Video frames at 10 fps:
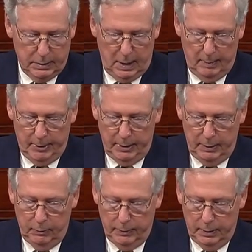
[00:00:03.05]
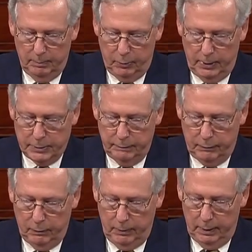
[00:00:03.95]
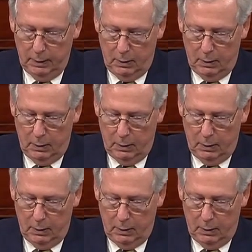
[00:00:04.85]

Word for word: nominee with an impressive career in